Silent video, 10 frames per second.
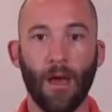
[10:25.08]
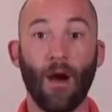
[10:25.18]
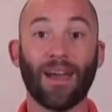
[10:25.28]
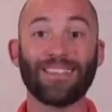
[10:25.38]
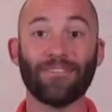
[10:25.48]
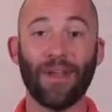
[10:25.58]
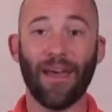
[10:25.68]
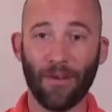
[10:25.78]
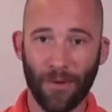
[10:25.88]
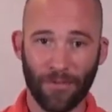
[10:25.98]
Okay, so
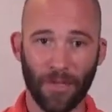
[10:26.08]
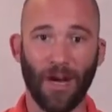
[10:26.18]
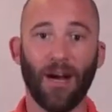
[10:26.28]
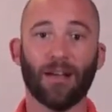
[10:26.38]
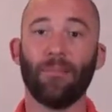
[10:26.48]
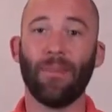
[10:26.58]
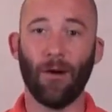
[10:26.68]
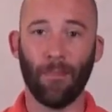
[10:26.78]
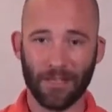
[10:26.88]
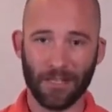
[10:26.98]
now that we've talked
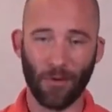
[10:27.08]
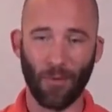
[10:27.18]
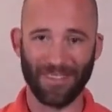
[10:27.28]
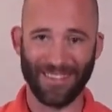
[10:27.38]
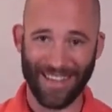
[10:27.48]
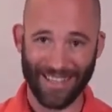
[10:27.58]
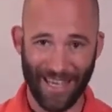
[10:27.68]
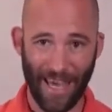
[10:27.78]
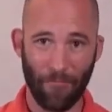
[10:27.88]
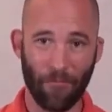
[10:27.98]
about basically where Linux
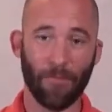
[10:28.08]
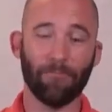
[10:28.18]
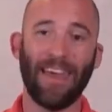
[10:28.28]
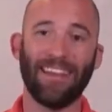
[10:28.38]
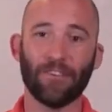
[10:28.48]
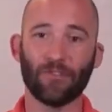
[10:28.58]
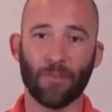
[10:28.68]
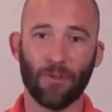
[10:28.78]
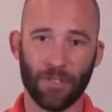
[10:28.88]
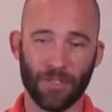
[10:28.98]
came from and
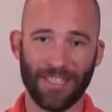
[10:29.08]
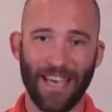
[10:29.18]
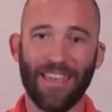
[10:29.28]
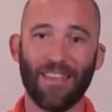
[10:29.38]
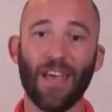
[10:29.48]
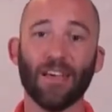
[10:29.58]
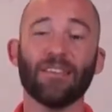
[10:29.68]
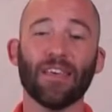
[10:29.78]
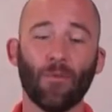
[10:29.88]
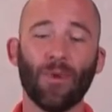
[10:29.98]
distributions, the next
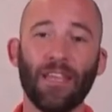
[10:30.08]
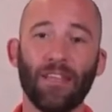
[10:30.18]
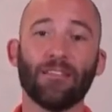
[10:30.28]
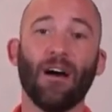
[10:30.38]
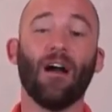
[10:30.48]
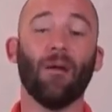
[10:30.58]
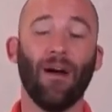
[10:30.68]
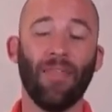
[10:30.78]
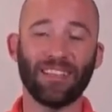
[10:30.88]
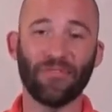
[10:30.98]
thing that we need to talk
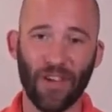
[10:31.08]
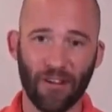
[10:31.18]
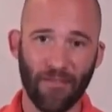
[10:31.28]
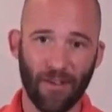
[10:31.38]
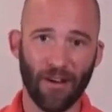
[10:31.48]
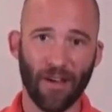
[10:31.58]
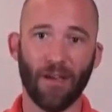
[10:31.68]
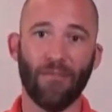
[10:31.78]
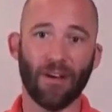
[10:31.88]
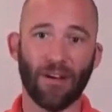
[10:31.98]
about that's very, very,
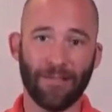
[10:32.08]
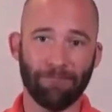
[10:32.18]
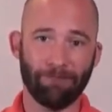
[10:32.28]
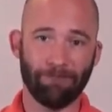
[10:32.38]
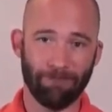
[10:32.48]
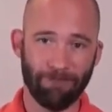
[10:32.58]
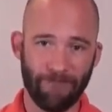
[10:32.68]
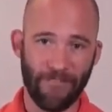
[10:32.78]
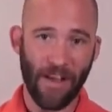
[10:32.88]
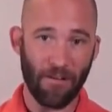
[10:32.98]
very,
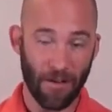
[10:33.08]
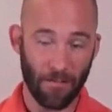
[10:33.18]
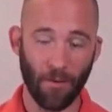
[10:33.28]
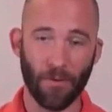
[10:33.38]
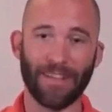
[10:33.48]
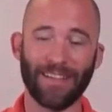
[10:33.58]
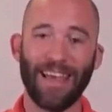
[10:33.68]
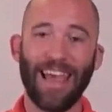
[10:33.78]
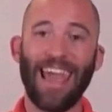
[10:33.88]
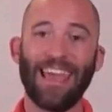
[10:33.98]
very important
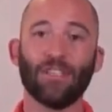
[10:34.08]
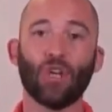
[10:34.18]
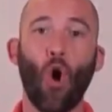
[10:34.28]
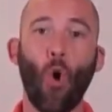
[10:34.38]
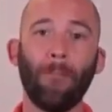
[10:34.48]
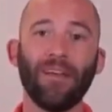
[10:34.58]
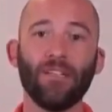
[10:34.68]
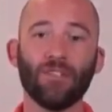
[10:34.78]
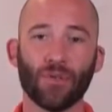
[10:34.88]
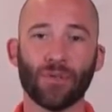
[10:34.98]
is
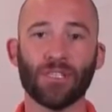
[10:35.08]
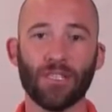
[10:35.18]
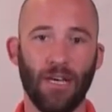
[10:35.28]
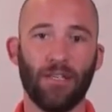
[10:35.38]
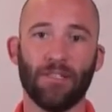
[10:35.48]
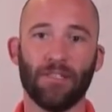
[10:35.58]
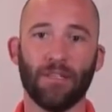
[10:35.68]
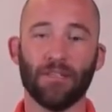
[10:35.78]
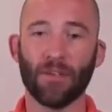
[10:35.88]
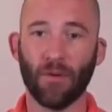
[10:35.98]
open source
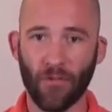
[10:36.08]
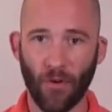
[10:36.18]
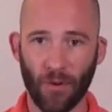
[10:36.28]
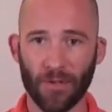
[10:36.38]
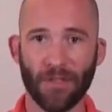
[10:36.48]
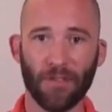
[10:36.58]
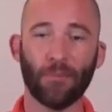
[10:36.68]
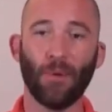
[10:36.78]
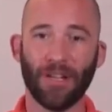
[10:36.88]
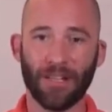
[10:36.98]
licensing. So of course at
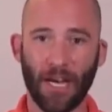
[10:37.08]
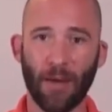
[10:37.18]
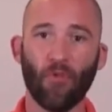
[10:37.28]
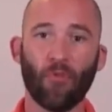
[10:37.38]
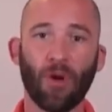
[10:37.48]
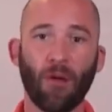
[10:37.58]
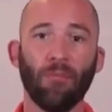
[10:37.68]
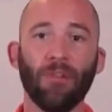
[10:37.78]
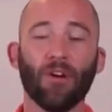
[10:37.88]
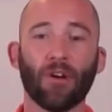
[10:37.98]
this point in time you've
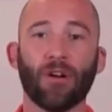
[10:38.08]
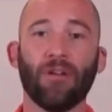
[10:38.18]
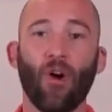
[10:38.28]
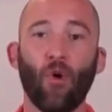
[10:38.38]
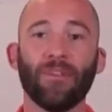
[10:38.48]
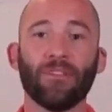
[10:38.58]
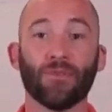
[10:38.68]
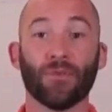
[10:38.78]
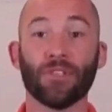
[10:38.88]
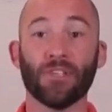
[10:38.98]
probably heard of open
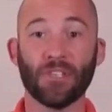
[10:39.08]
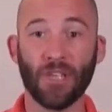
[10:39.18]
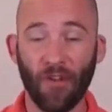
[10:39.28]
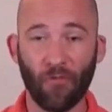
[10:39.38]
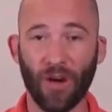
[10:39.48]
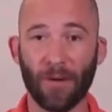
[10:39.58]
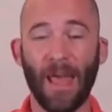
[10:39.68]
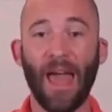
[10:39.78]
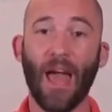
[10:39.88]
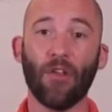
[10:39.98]
source software,
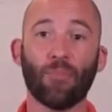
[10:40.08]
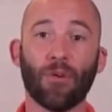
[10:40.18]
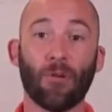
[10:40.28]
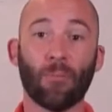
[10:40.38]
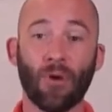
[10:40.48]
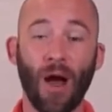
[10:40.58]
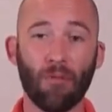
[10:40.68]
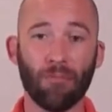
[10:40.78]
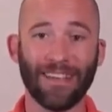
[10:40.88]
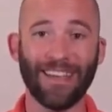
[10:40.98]
and you are
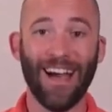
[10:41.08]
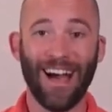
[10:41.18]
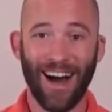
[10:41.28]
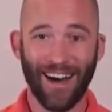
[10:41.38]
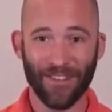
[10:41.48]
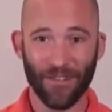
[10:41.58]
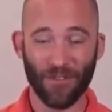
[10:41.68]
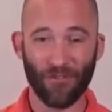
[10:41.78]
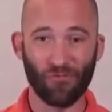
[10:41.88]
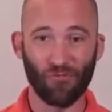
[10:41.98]
probably under
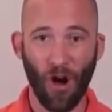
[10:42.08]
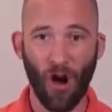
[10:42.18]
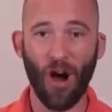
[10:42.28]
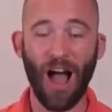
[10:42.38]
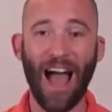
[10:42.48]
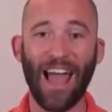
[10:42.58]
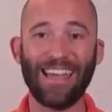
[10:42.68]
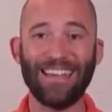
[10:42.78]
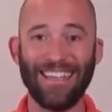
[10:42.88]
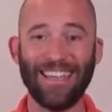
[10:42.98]
the wrong
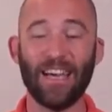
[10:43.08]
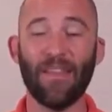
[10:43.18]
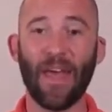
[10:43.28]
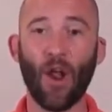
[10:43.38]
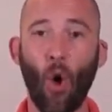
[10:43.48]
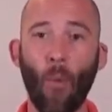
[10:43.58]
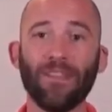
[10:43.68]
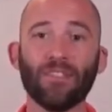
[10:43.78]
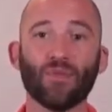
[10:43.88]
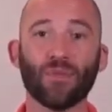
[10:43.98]
idea that
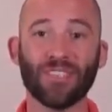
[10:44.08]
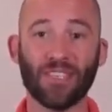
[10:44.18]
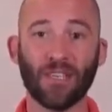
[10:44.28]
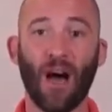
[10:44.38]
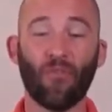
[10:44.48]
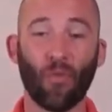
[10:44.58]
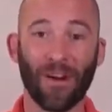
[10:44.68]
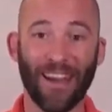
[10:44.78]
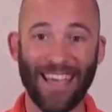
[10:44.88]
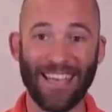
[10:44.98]
open source
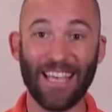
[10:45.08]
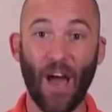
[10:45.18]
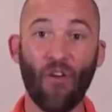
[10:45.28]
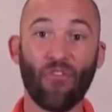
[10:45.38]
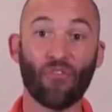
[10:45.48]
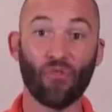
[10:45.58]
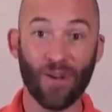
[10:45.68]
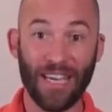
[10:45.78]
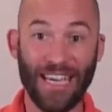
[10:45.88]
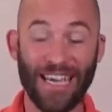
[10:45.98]
software is
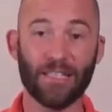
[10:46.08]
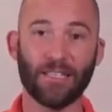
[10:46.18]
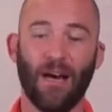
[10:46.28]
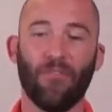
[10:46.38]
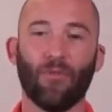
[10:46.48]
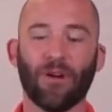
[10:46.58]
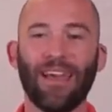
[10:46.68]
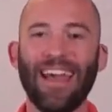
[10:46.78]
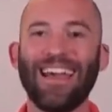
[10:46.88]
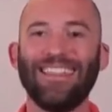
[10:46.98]
free software.
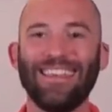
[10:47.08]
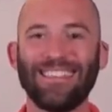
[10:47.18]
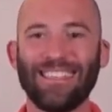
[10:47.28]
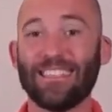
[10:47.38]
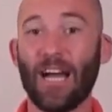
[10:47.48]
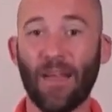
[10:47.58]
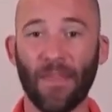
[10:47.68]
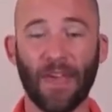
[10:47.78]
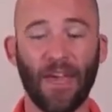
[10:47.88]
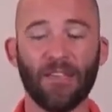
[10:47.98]
This is not
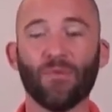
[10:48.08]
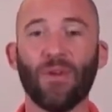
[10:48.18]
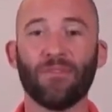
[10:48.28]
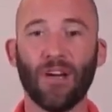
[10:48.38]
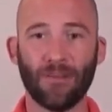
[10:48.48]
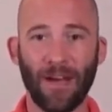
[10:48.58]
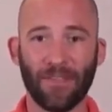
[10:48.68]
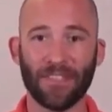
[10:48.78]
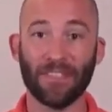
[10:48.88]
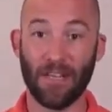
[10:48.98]
the case. We've talked
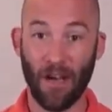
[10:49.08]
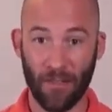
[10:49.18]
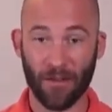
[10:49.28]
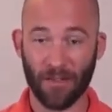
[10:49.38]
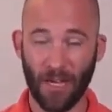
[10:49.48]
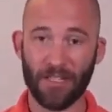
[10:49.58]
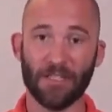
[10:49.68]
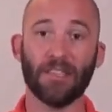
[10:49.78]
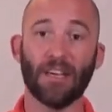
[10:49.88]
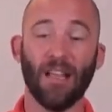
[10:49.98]
about this in other
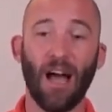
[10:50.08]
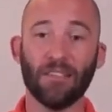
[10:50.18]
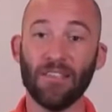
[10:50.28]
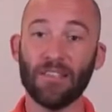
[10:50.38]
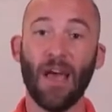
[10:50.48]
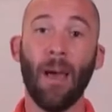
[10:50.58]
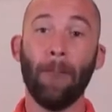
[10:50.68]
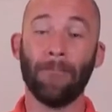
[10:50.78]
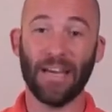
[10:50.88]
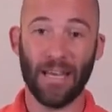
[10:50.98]
licensing classes,
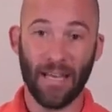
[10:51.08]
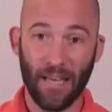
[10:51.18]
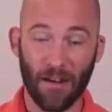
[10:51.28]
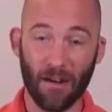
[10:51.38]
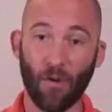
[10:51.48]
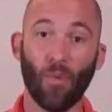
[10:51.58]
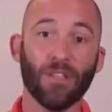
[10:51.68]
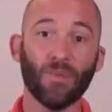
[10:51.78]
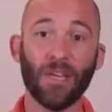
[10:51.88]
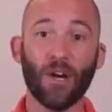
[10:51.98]
but here,
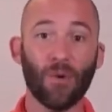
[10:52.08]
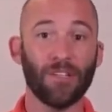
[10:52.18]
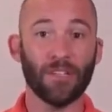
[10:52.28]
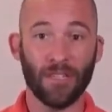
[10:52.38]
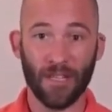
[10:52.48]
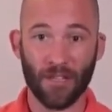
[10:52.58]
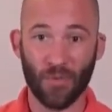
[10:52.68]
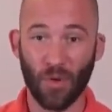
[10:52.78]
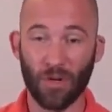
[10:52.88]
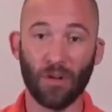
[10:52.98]
once we go into the
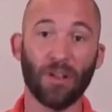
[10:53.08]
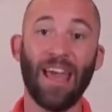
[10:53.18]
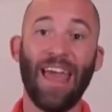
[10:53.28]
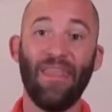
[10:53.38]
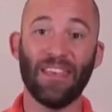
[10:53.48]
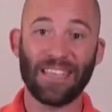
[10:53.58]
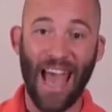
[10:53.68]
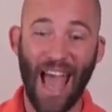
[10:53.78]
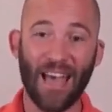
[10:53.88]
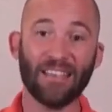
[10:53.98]
Linux world, this
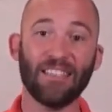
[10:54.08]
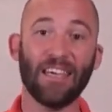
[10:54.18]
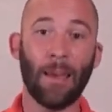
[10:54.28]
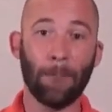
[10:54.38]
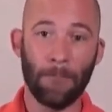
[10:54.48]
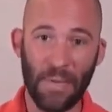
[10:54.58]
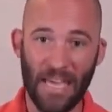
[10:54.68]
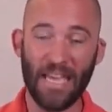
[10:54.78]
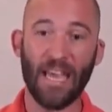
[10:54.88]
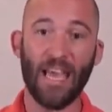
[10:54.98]
has to get
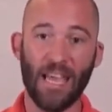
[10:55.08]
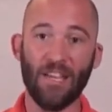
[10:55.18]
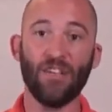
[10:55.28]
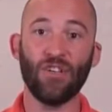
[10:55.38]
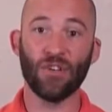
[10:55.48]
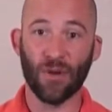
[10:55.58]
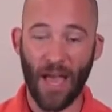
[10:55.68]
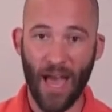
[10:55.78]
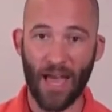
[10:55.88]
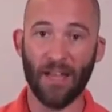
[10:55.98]
beat into your
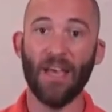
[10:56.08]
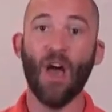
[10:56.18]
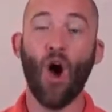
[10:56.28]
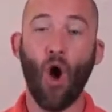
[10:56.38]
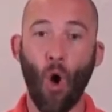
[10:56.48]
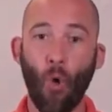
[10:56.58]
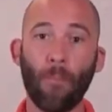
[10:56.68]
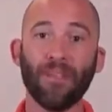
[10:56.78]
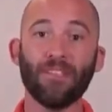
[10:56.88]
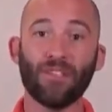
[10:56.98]
head.
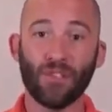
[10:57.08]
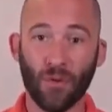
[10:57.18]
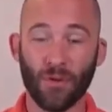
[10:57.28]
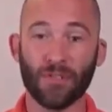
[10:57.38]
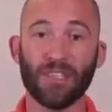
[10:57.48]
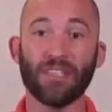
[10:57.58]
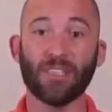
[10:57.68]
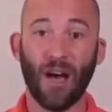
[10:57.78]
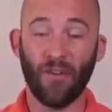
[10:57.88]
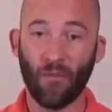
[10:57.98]
Open source
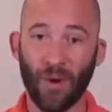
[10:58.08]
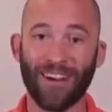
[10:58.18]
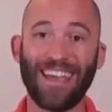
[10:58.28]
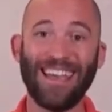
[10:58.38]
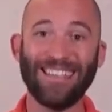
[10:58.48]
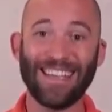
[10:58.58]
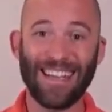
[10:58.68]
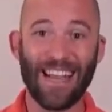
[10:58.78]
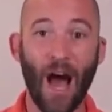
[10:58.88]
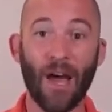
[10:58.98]
software is
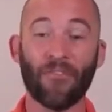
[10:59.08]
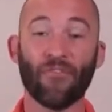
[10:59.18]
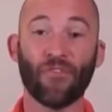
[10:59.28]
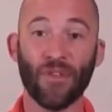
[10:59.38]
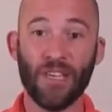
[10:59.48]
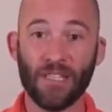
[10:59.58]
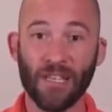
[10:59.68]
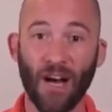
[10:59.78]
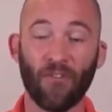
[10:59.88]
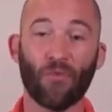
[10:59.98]
not free
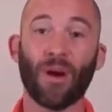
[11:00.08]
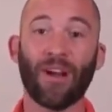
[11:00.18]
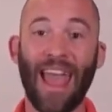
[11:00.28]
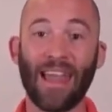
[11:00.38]
software,